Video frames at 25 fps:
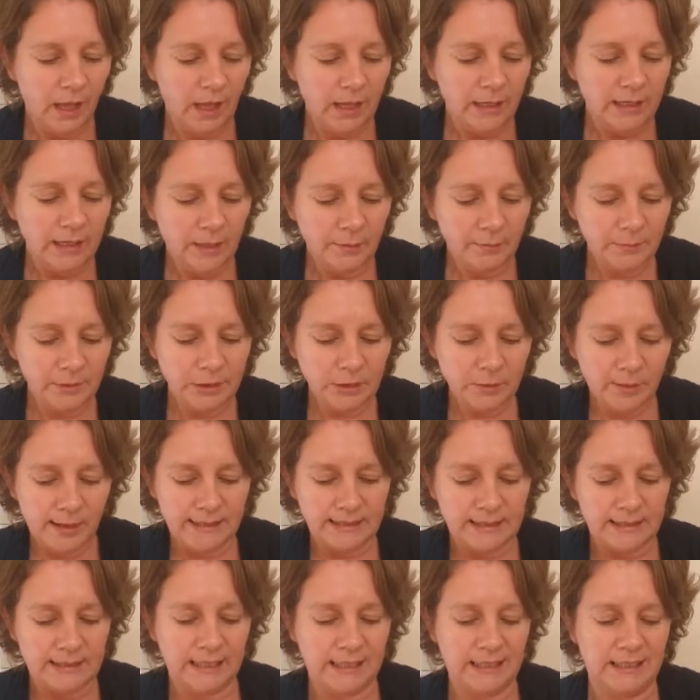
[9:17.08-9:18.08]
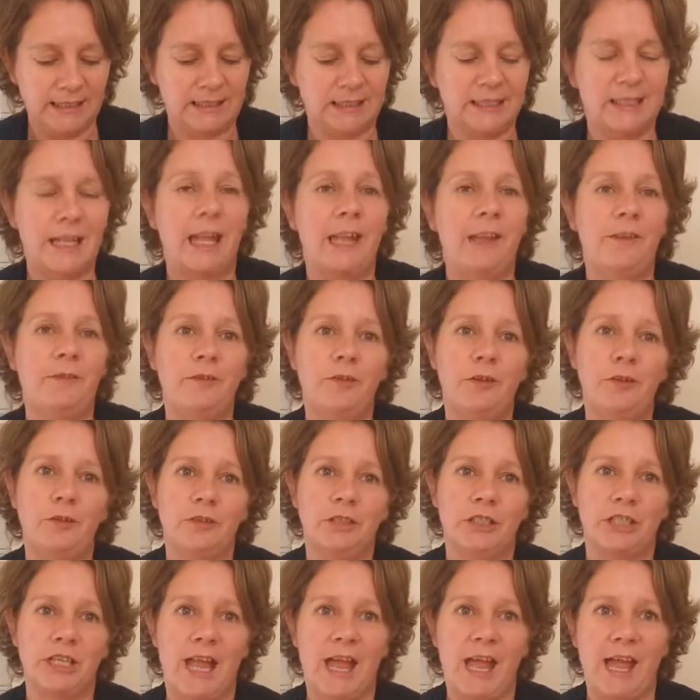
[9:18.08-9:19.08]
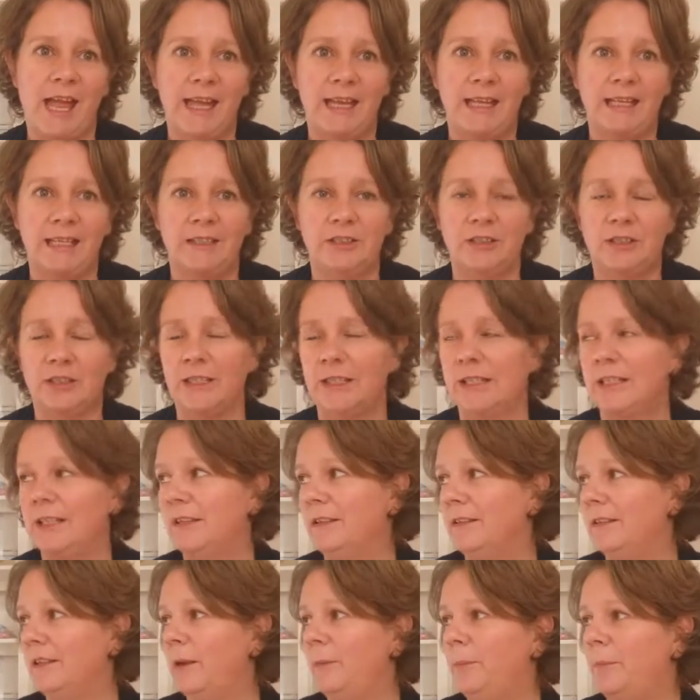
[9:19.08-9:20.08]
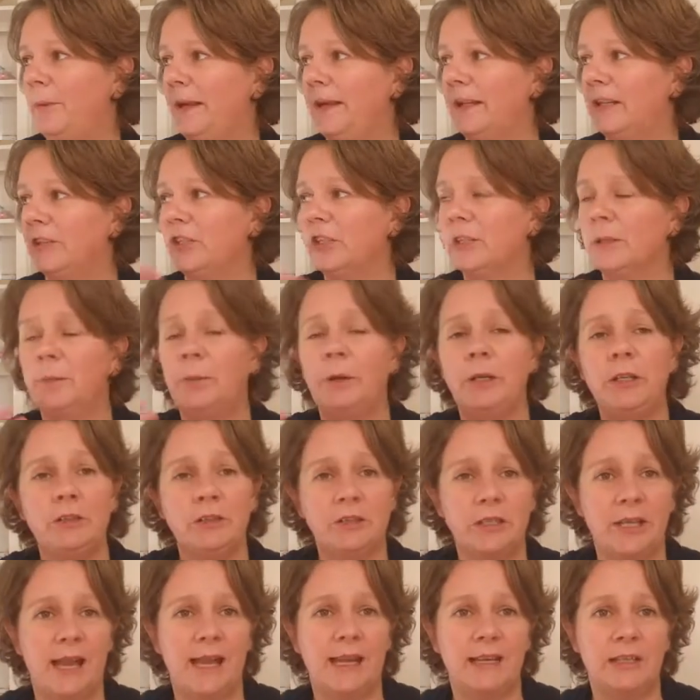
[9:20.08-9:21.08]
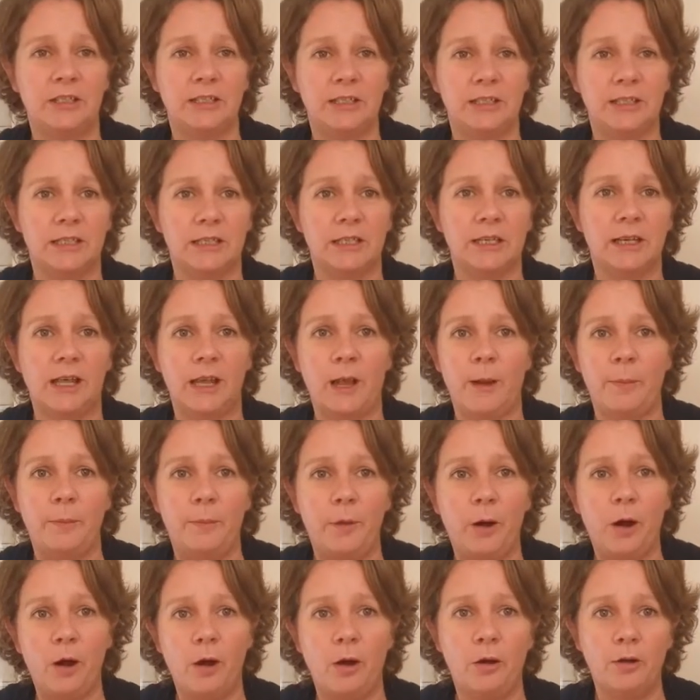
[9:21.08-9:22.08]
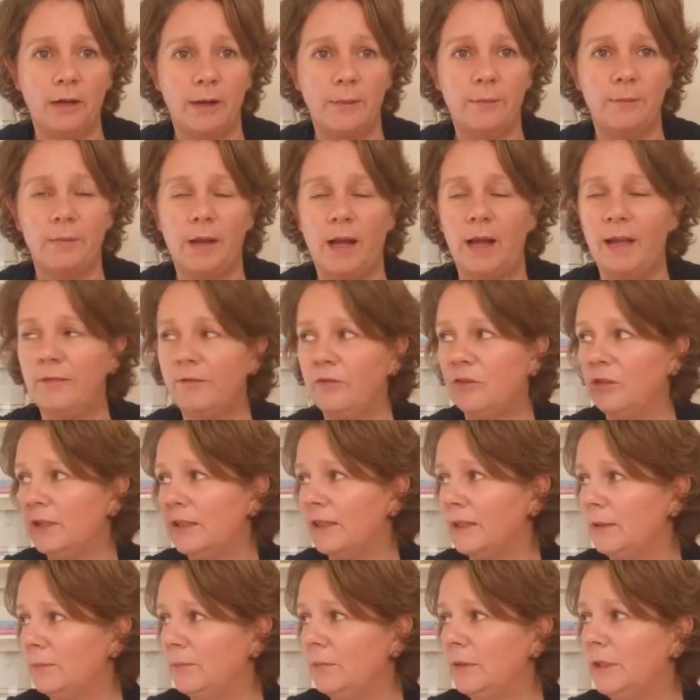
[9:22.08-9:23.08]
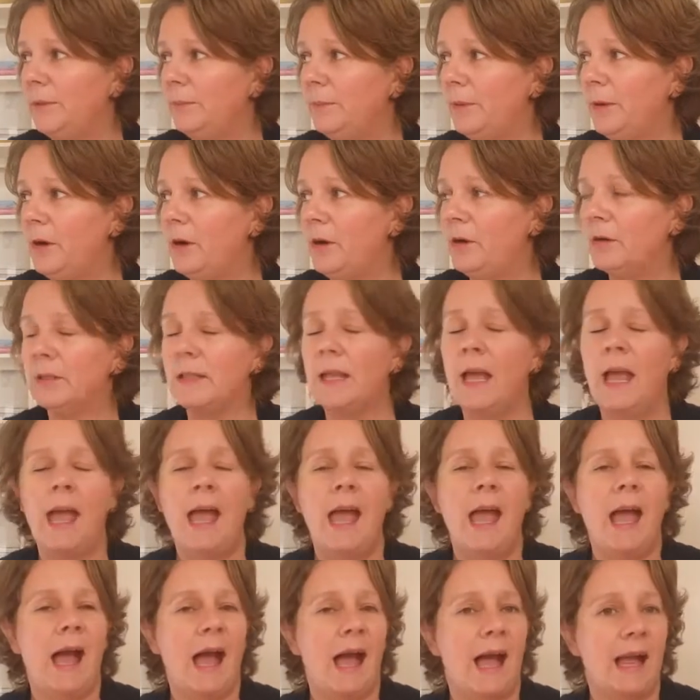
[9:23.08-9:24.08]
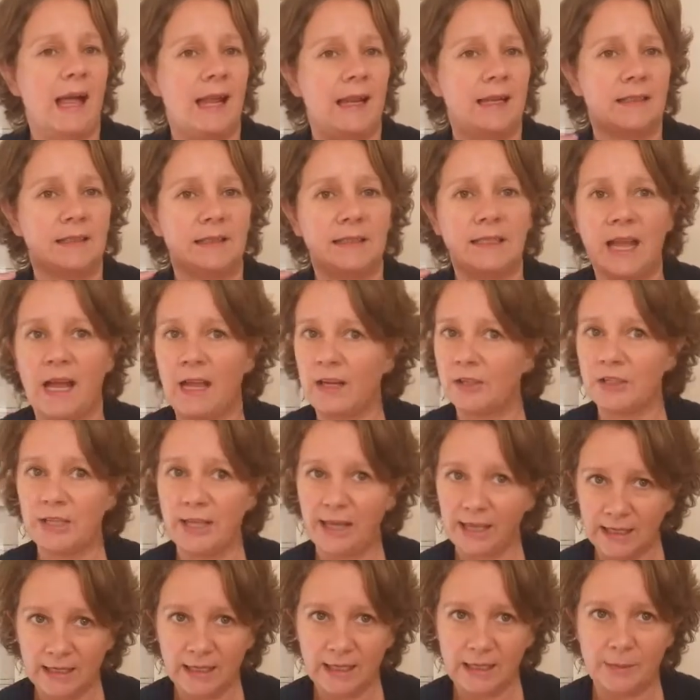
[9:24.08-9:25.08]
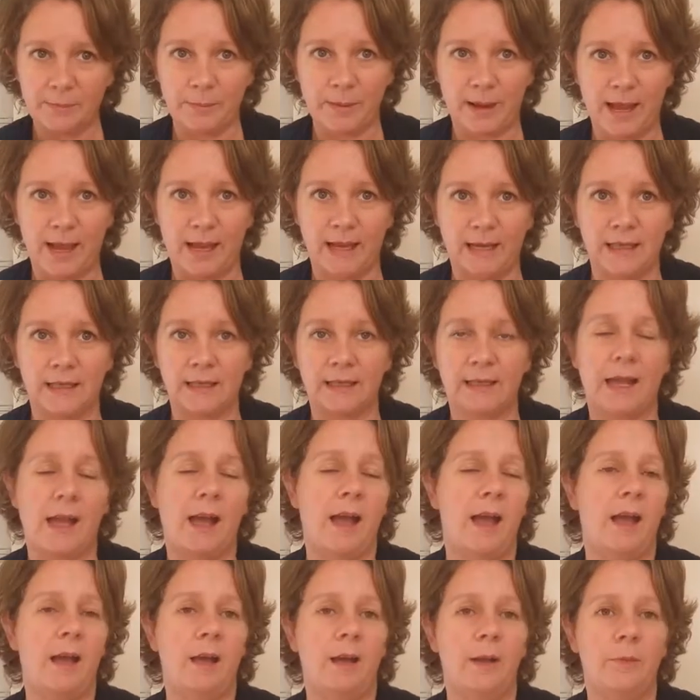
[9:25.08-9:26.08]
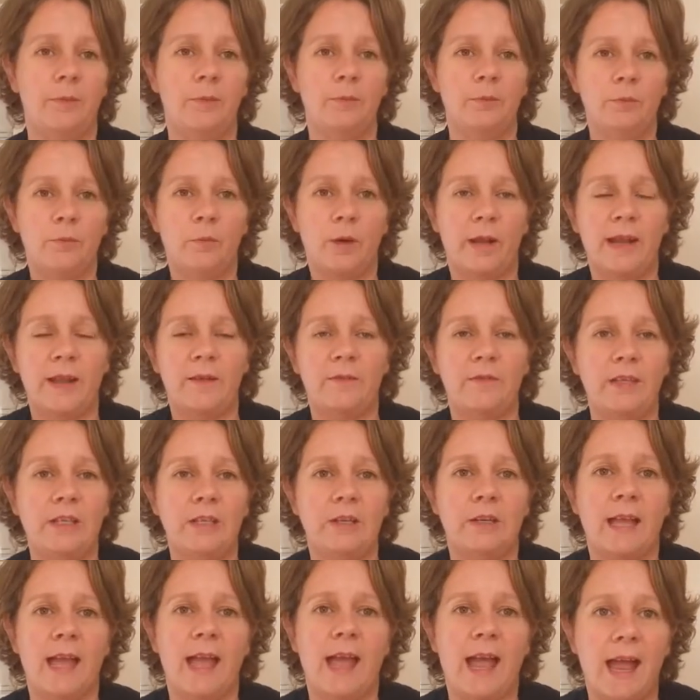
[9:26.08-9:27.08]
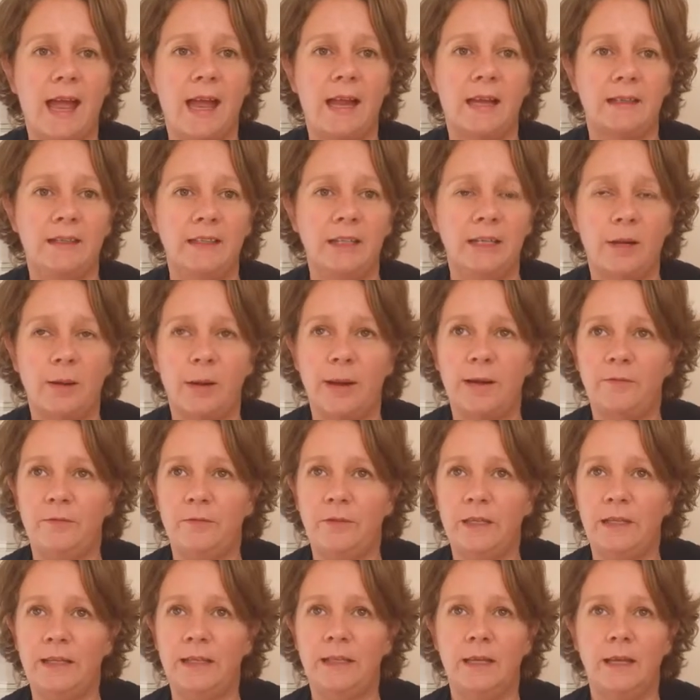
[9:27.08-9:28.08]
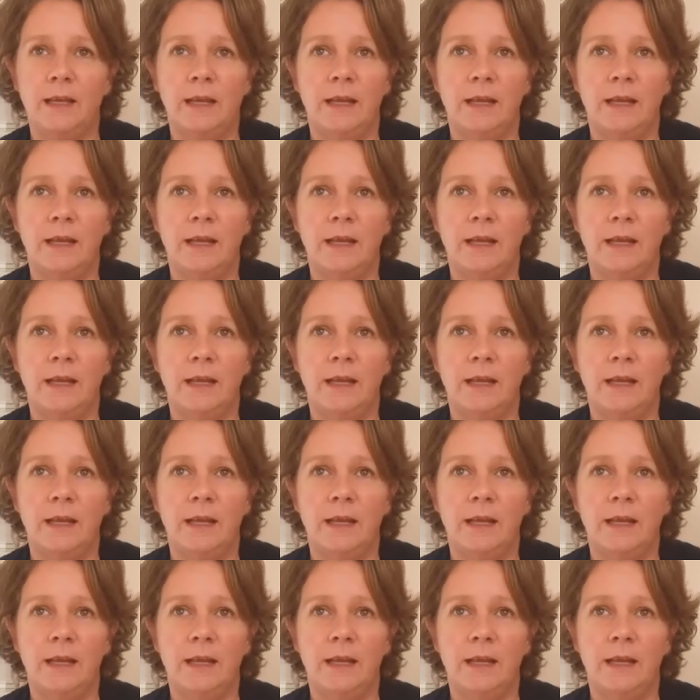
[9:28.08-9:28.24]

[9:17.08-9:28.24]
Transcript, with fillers: Number twenty, save your change. This is a no-brainer. Just put your change into like a pot. I've got a little money box, and cash it in at the bank um, whenever you can. You know, every...